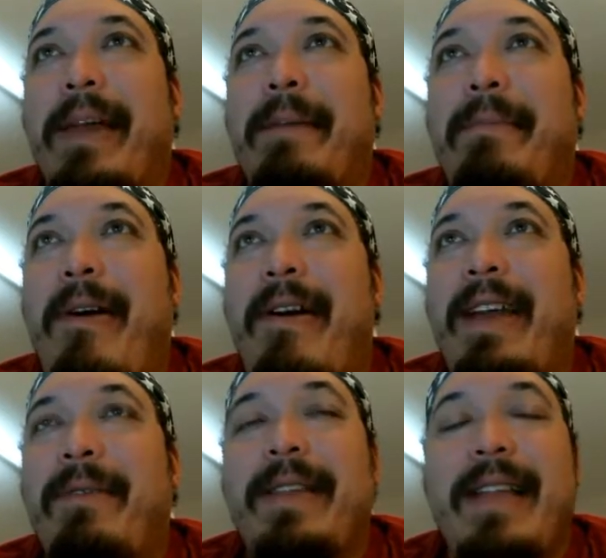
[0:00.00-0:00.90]
Party
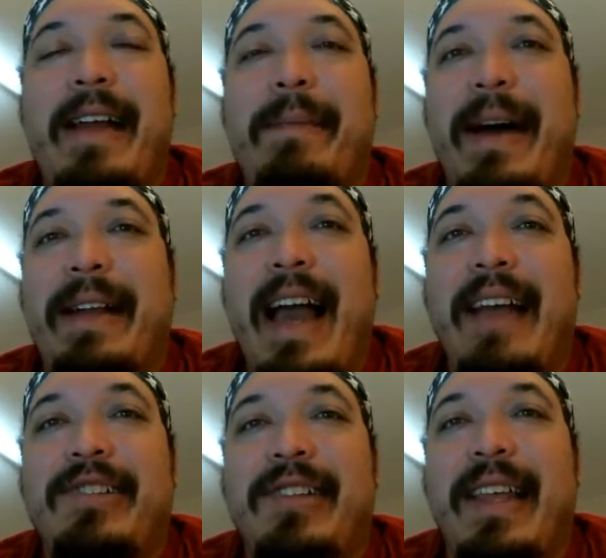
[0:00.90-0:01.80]
was not about
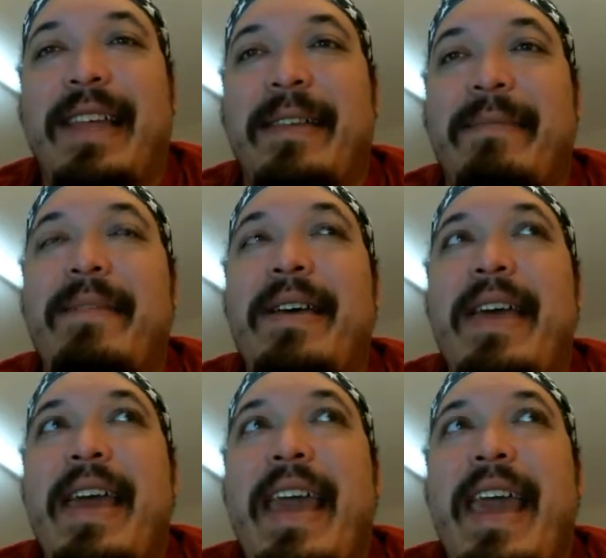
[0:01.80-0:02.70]
nationalism,
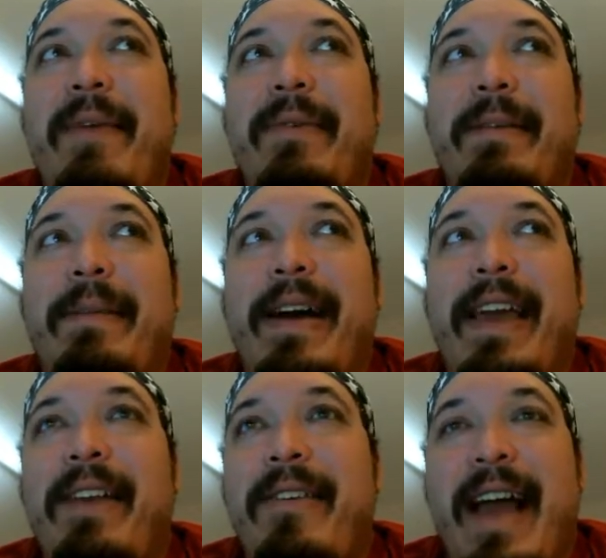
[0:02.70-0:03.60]
it was about
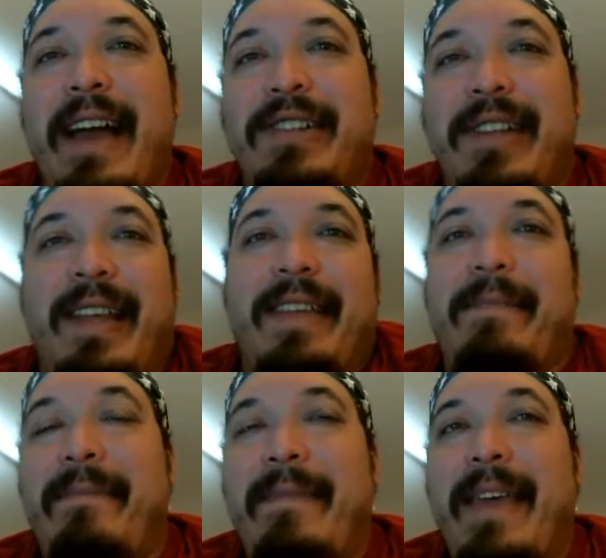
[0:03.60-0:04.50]

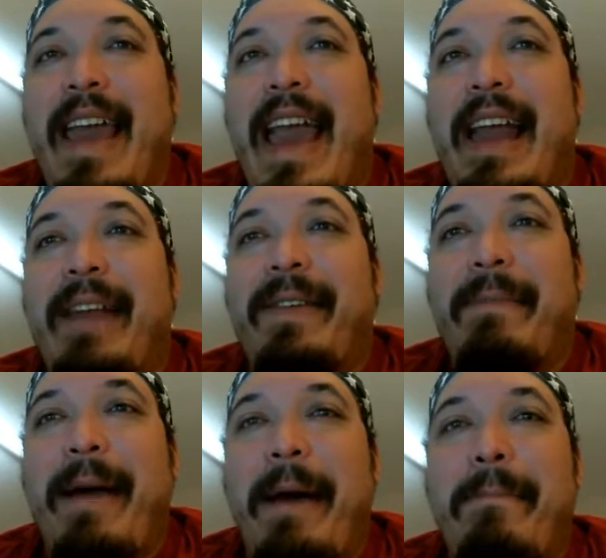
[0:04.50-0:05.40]
internationalism. And it was
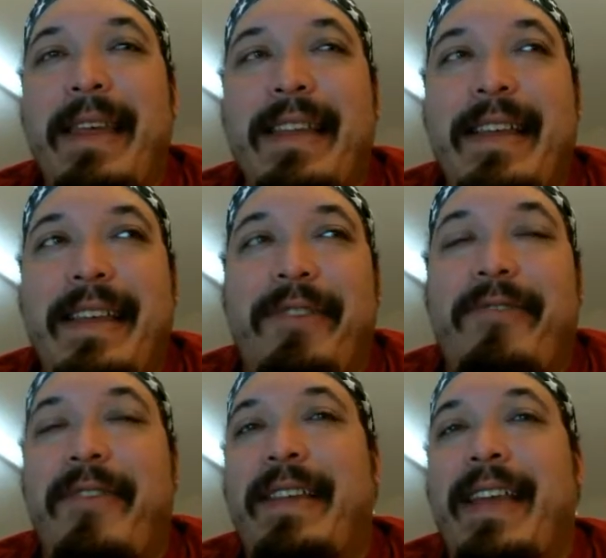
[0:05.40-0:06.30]
about business
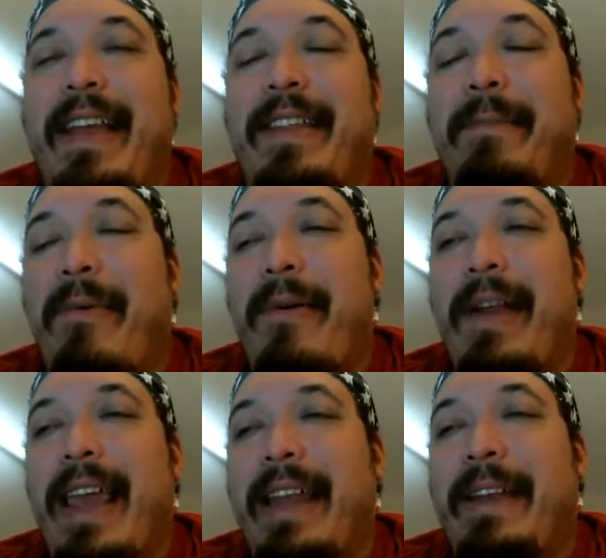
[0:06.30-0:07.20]
interest and
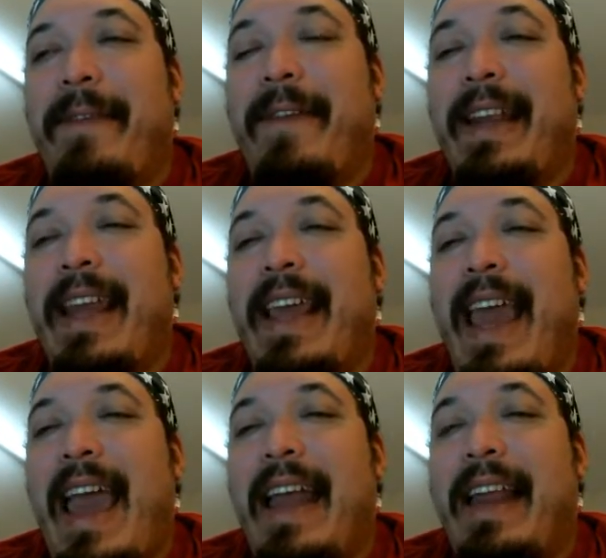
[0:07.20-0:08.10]
supporting and defending
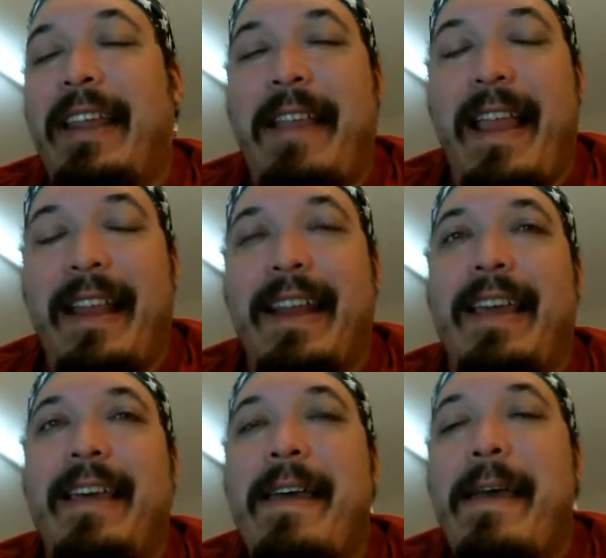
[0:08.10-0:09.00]
and
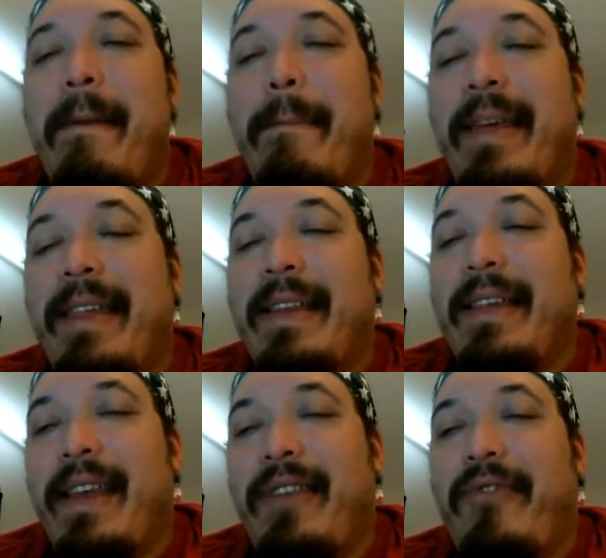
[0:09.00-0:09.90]
extending
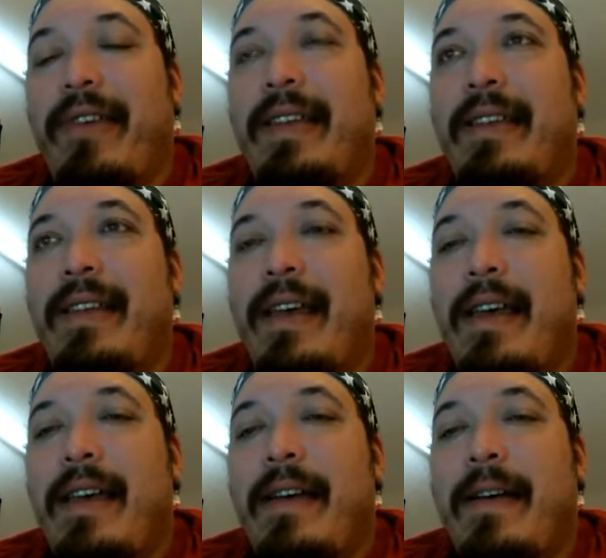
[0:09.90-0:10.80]
business interests
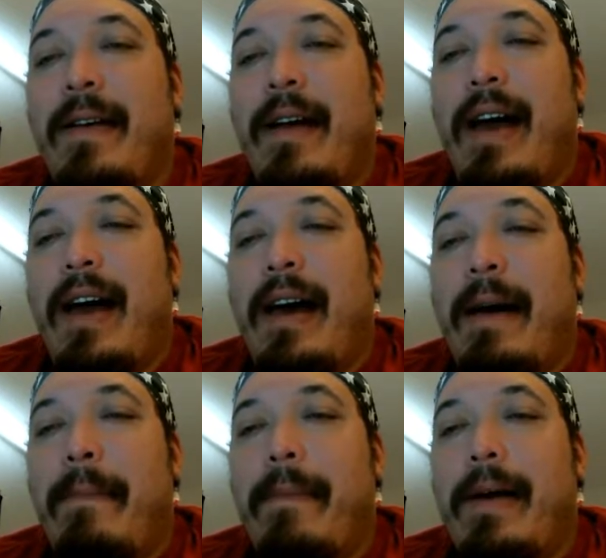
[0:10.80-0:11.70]

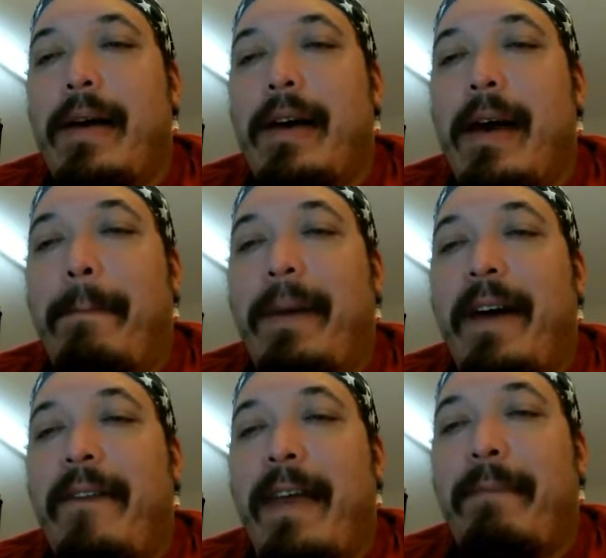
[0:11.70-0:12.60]
um,
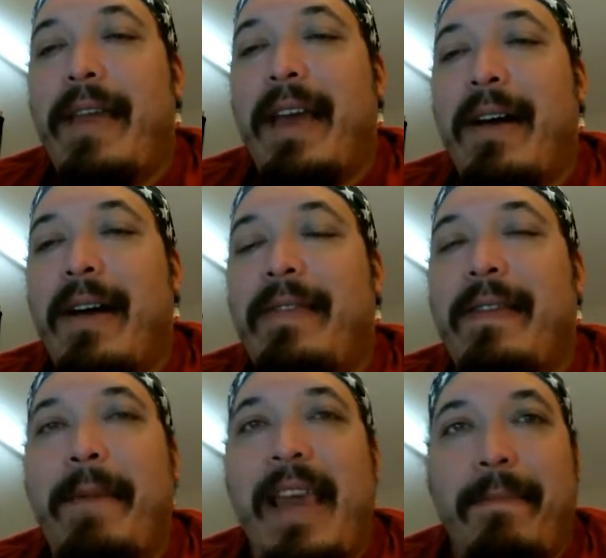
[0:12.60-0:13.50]
above and beyond the
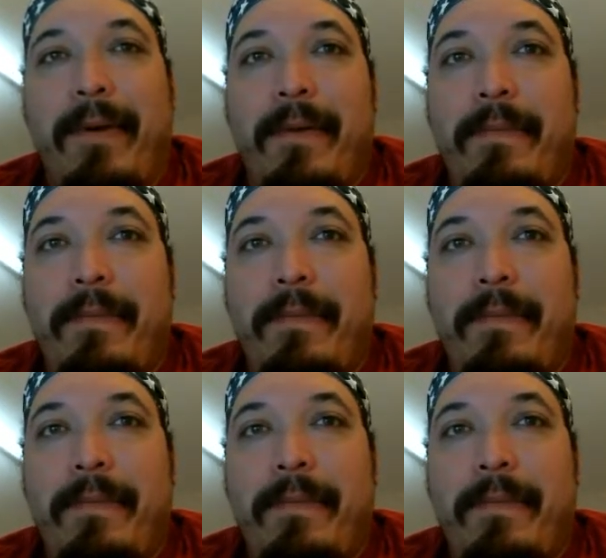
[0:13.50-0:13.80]
people.